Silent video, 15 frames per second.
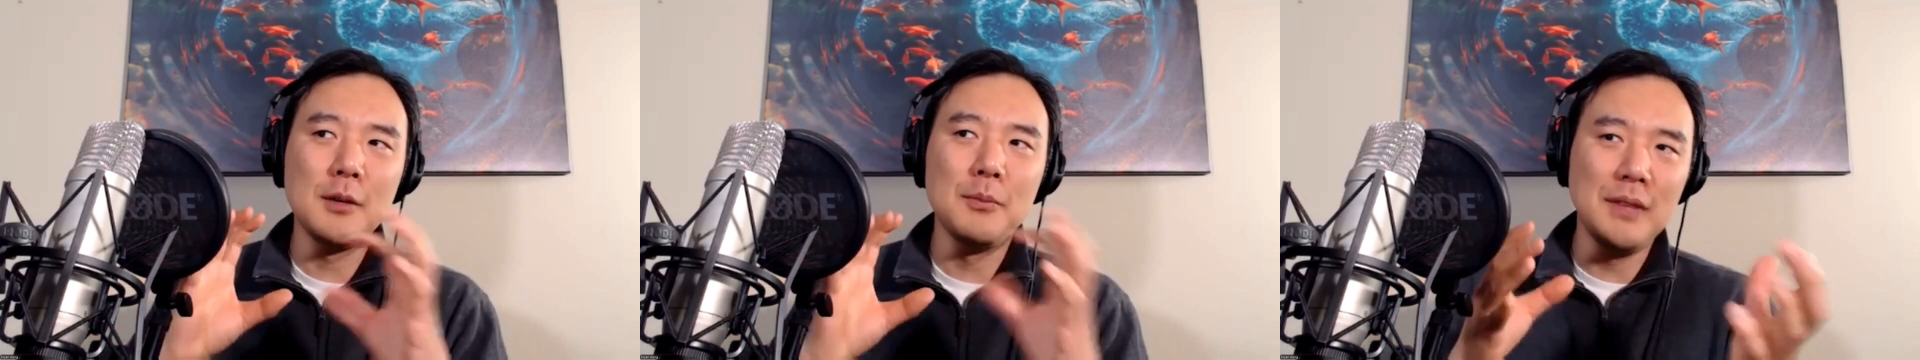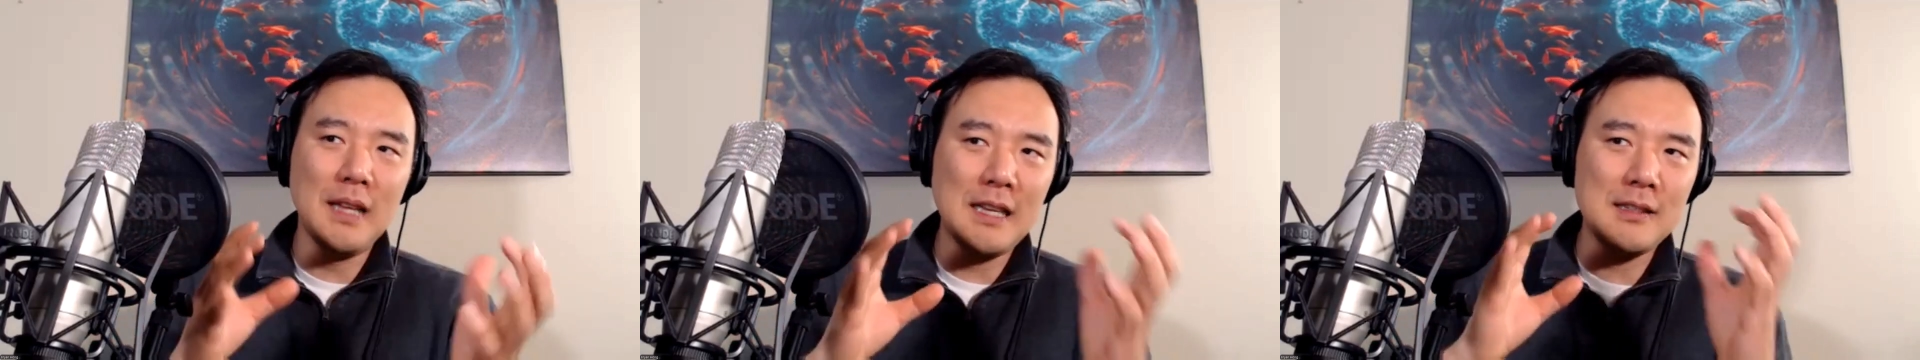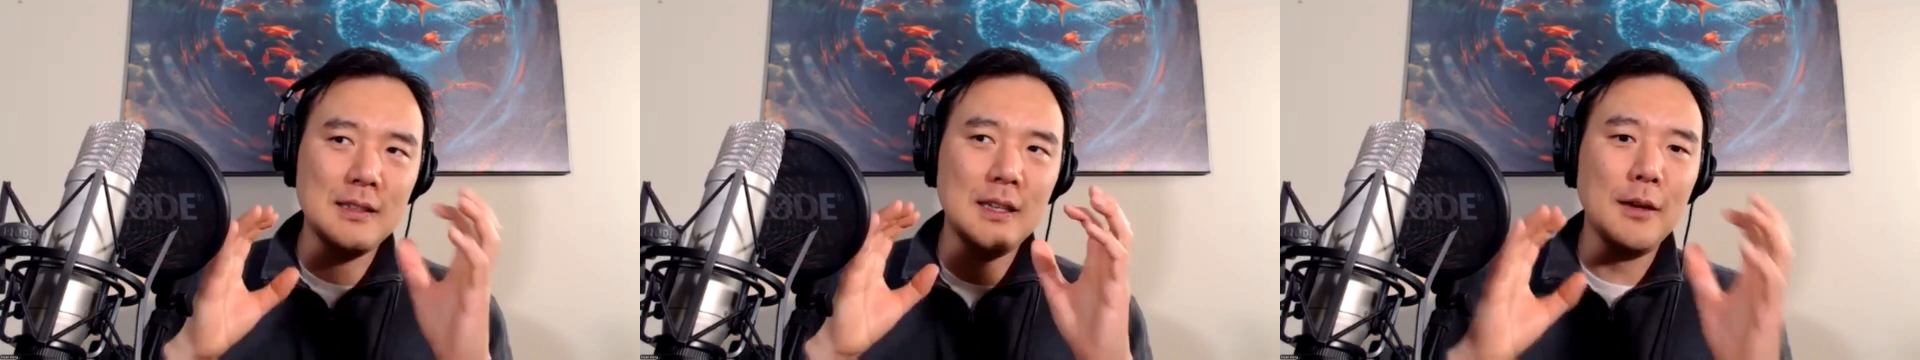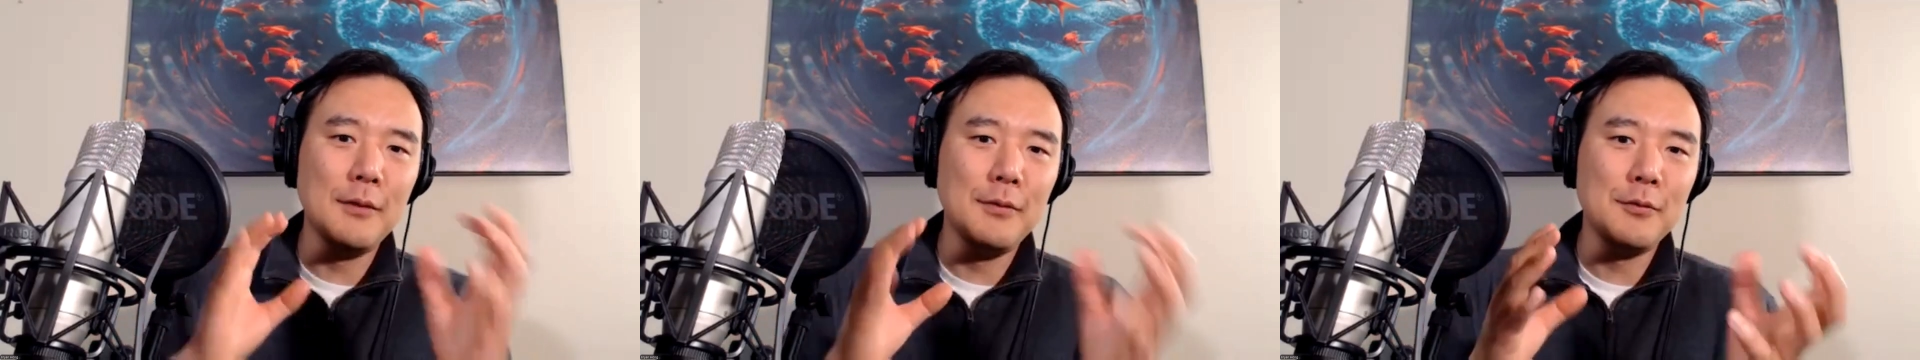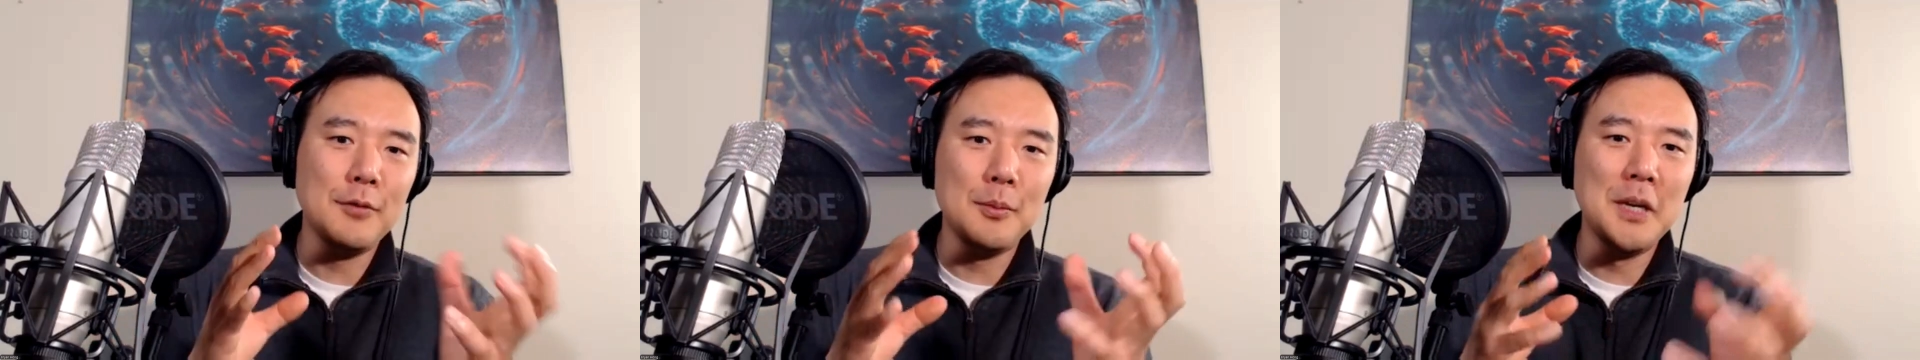complexity
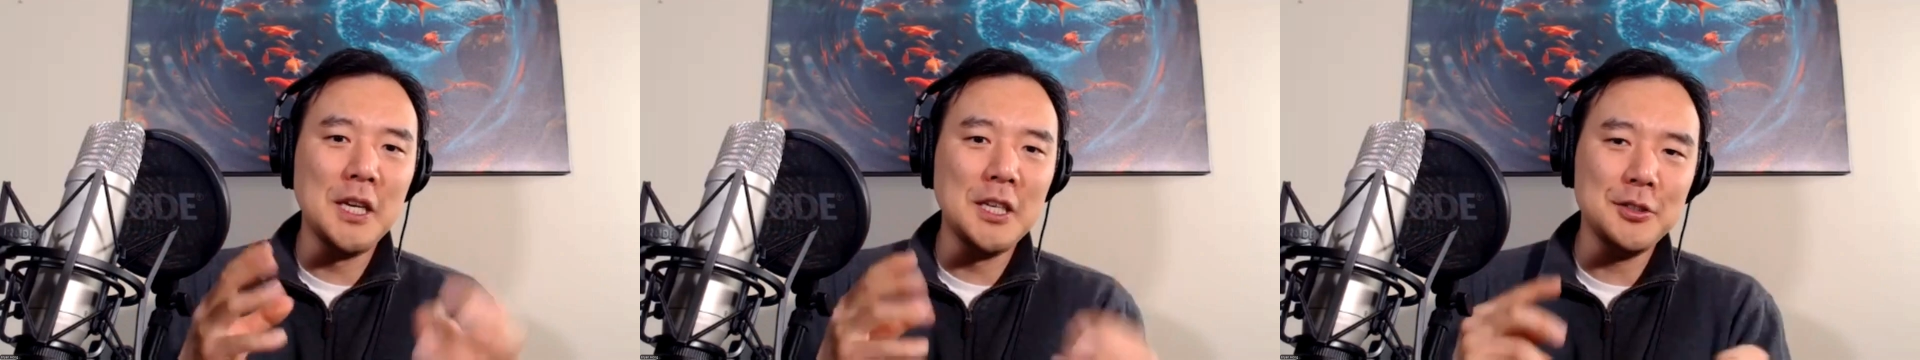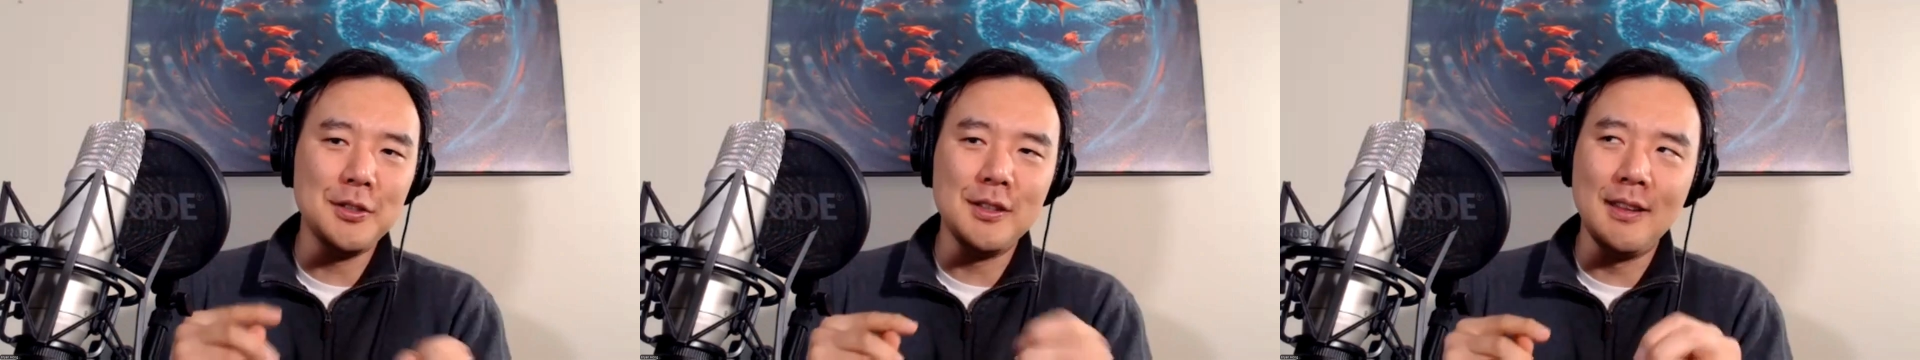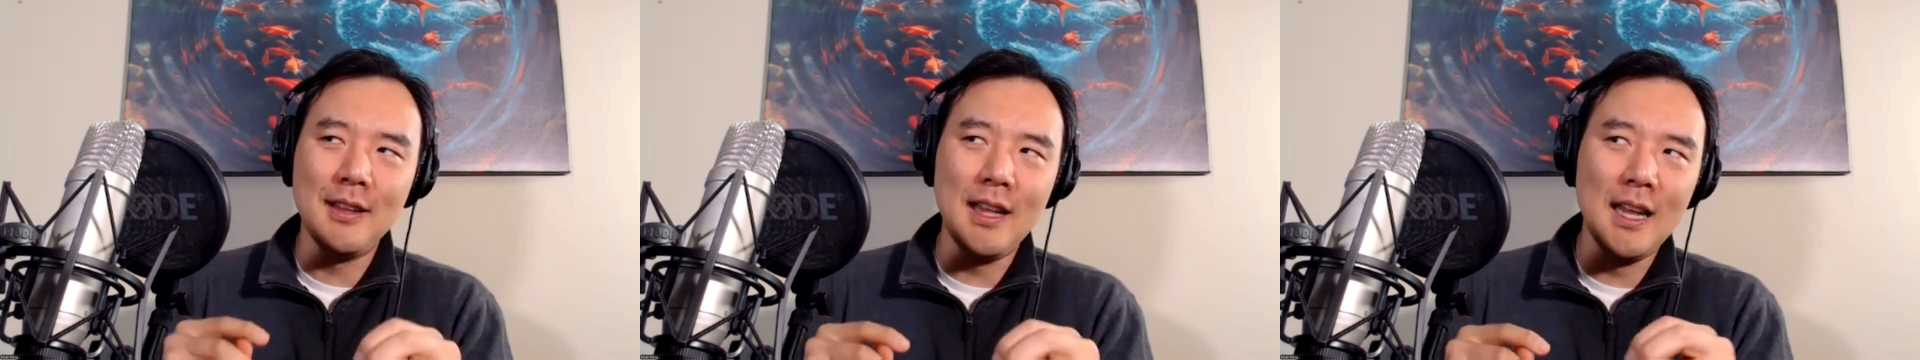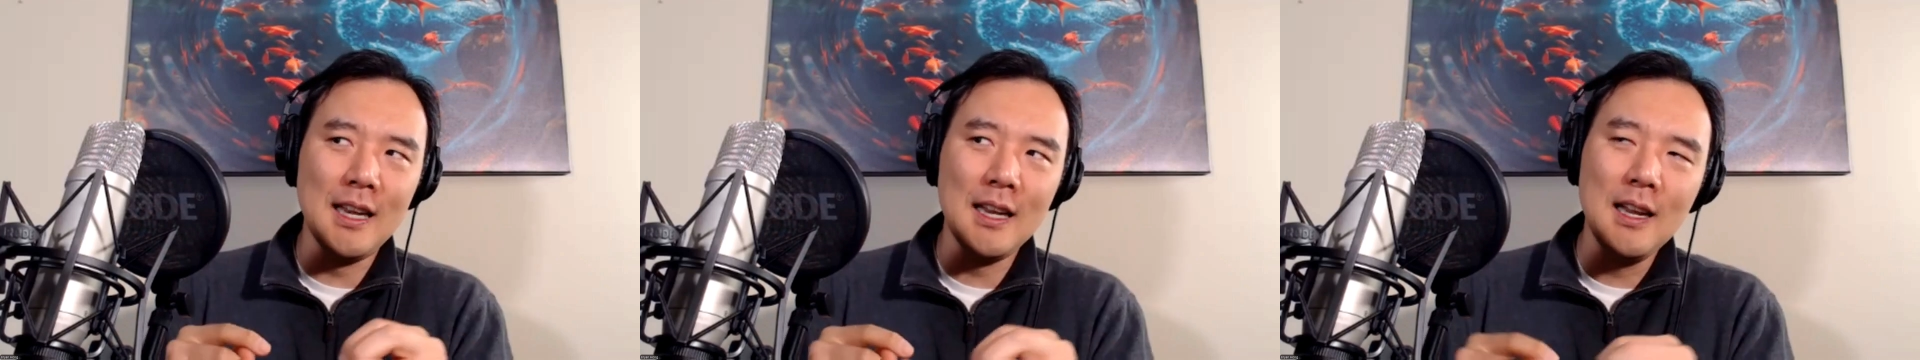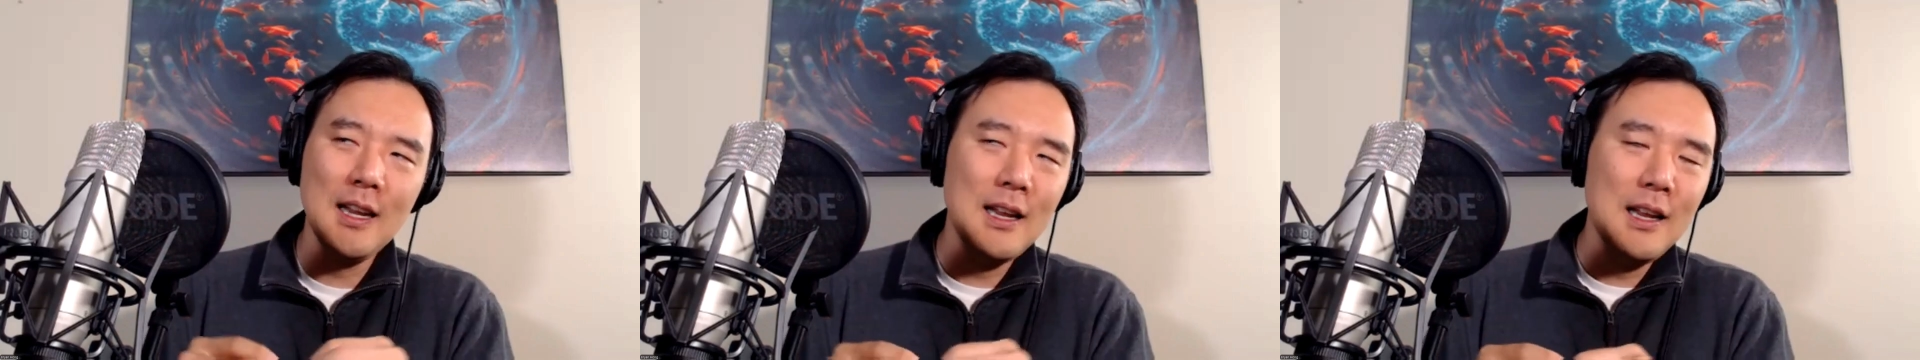of information
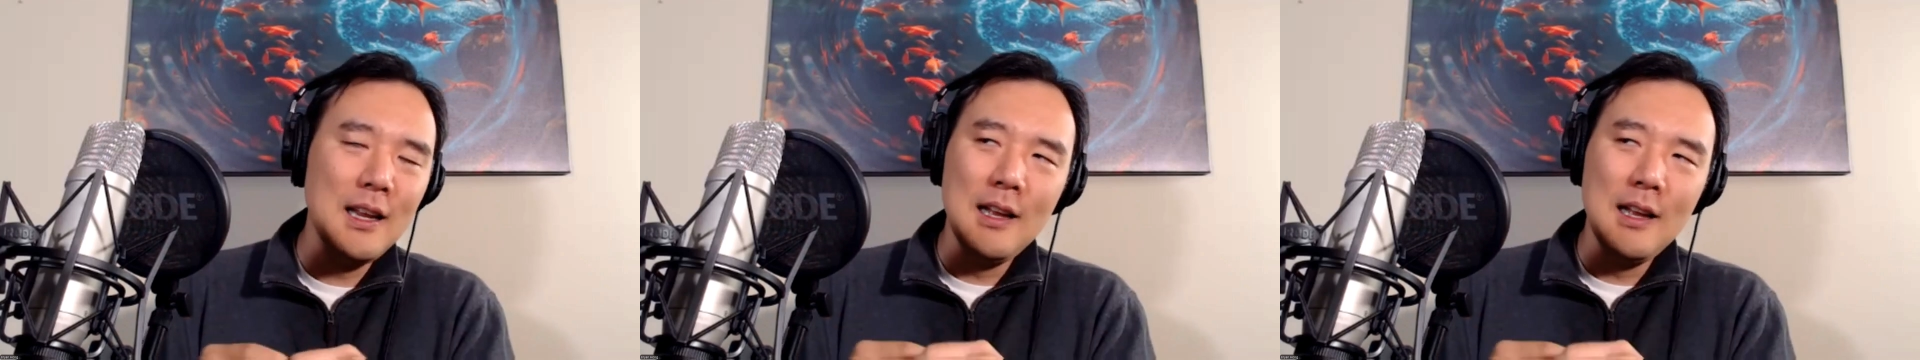that